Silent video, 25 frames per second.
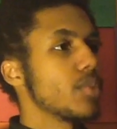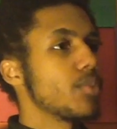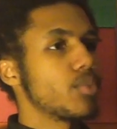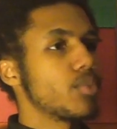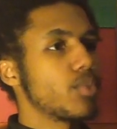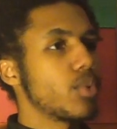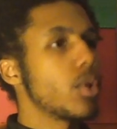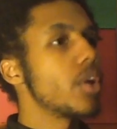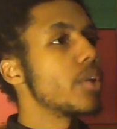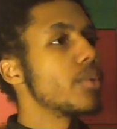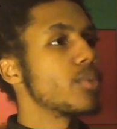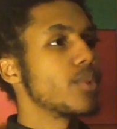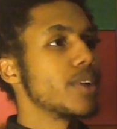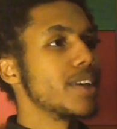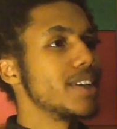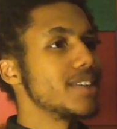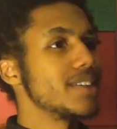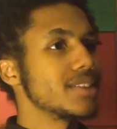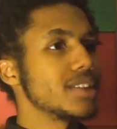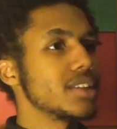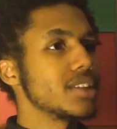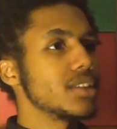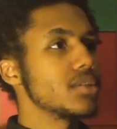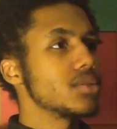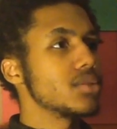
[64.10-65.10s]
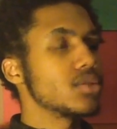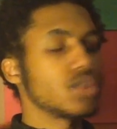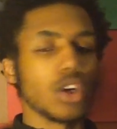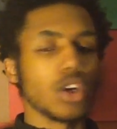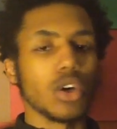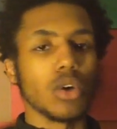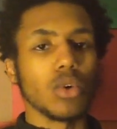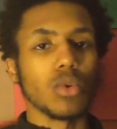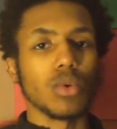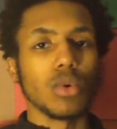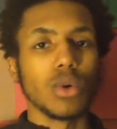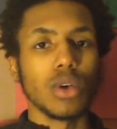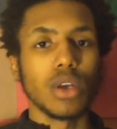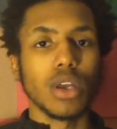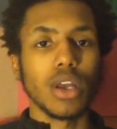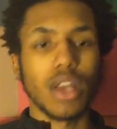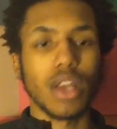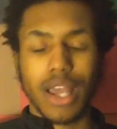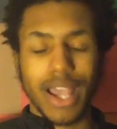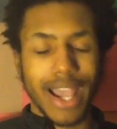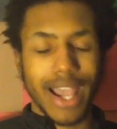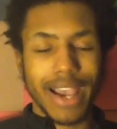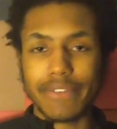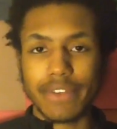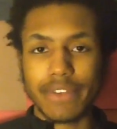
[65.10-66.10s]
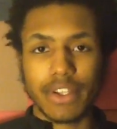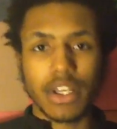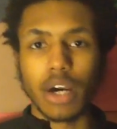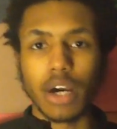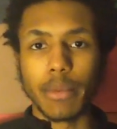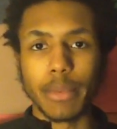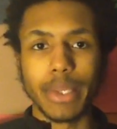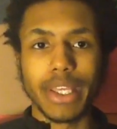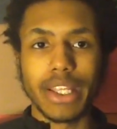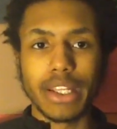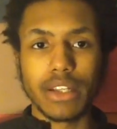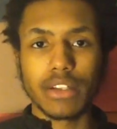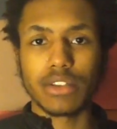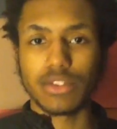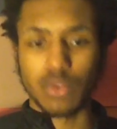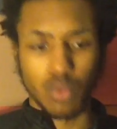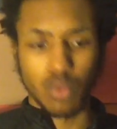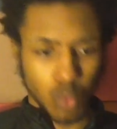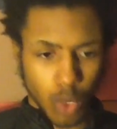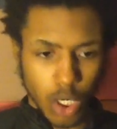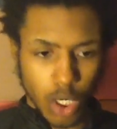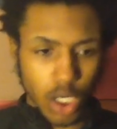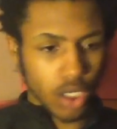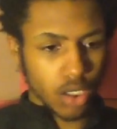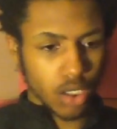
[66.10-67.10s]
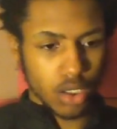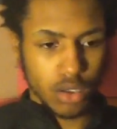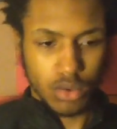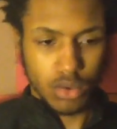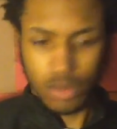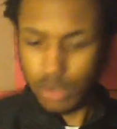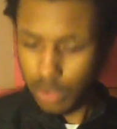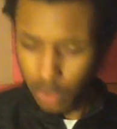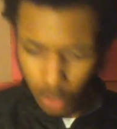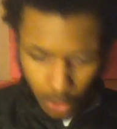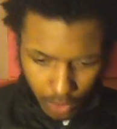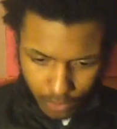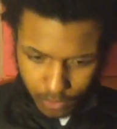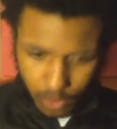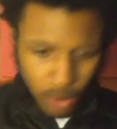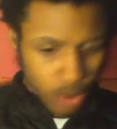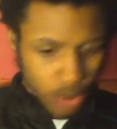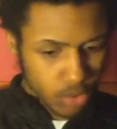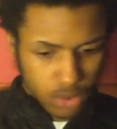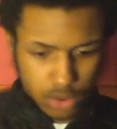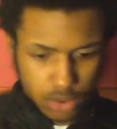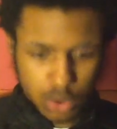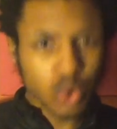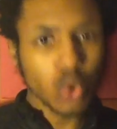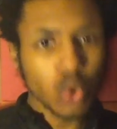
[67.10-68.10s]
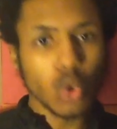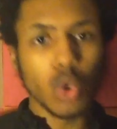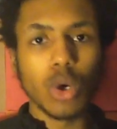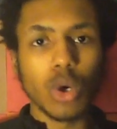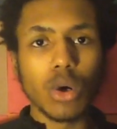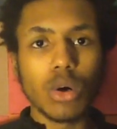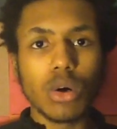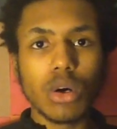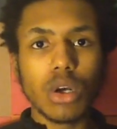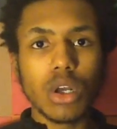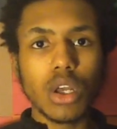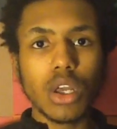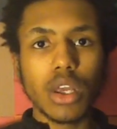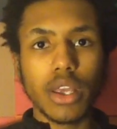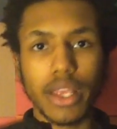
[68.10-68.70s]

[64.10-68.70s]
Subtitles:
important reason. So I have to come in to work or to go to school.